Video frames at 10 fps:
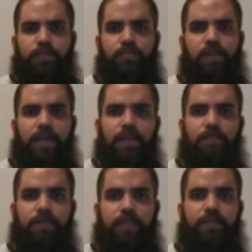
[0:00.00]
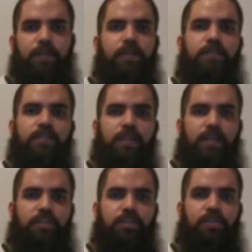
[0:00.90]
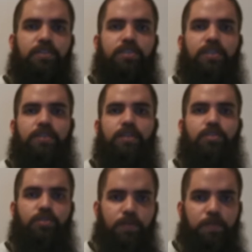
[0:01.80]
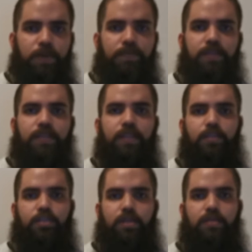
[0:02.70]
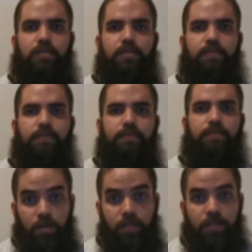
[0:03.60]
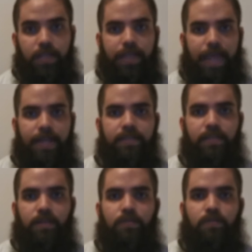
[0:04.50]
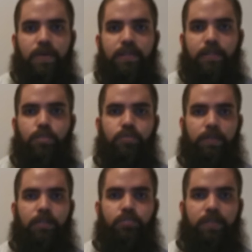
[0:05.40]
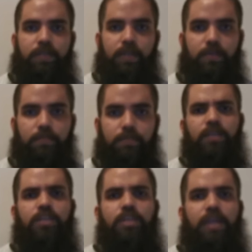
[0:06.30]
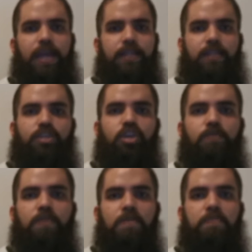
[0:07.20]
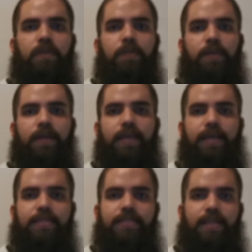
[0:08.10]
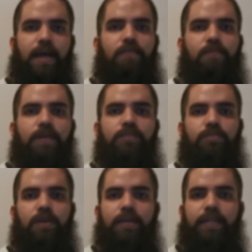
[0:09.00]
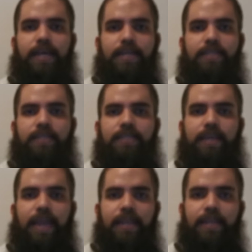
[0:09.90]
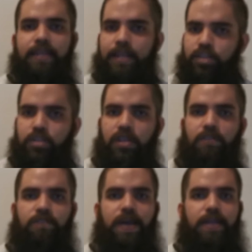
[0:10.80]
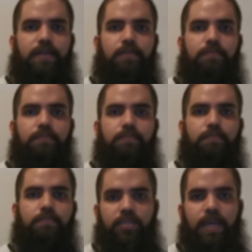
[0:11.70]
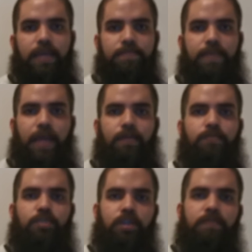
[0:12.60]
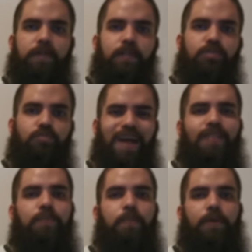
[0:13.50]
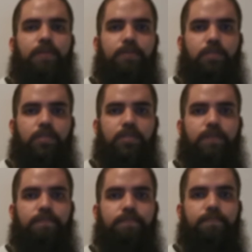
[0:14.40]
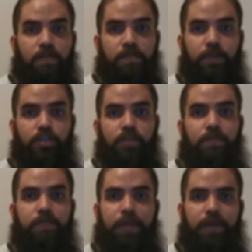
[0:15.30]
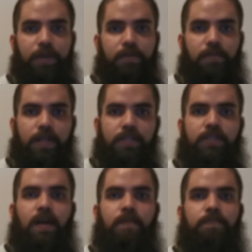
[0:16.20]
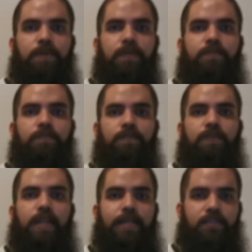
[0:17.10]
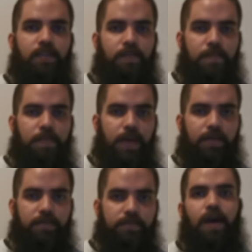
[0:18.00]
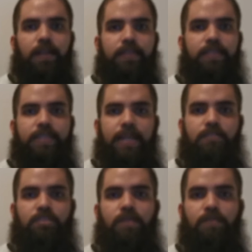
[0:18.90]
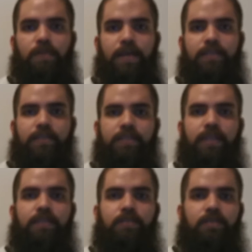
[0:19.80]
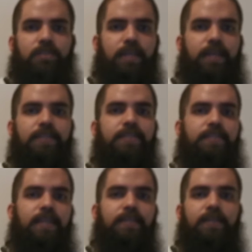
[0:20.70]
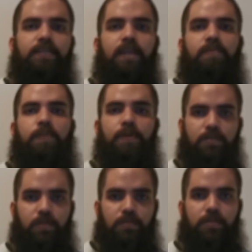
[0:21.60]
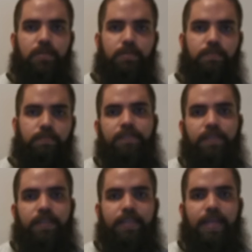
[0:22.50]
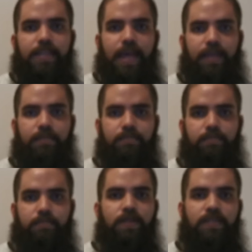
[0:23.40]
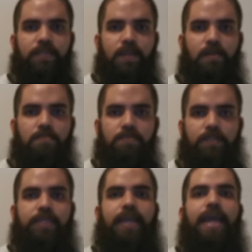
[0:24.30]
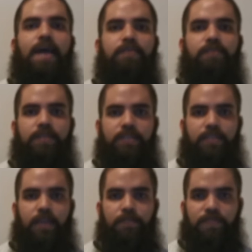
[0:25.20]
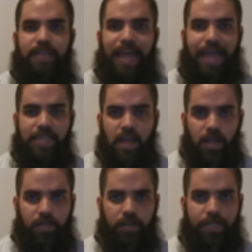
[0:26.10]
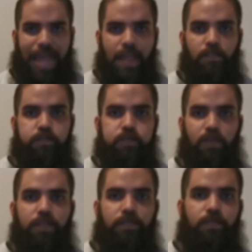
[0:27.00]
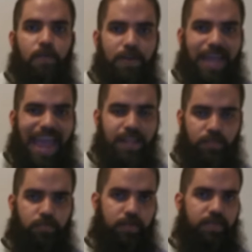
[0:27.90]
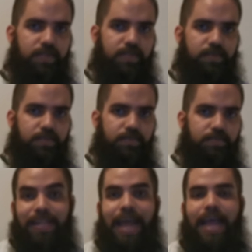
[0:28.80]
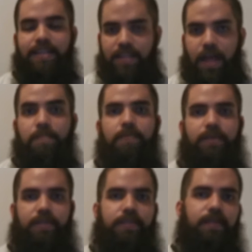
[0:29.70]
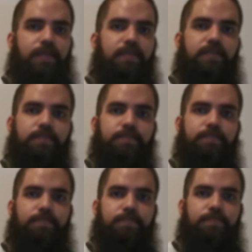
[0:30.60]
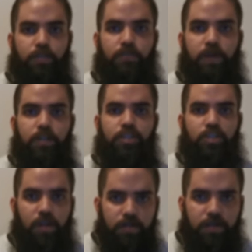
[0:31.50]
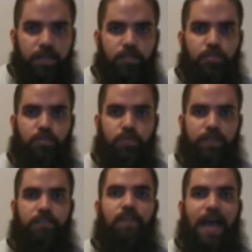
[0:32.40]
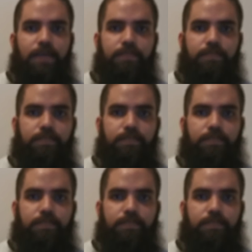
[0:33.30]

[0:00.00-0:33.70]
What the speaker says: After trying with the internal selections in the two previous editions, including the cancelled one in 2020, for this year the German broadcaster want to organize again a national final, this time named Germany 12 Points. The submission period was open from last November for artists and songwriters interested in sending their proposals. After the deadline, it was known that they have received 944 entries, a quite high number indeed, which were shortened to 25.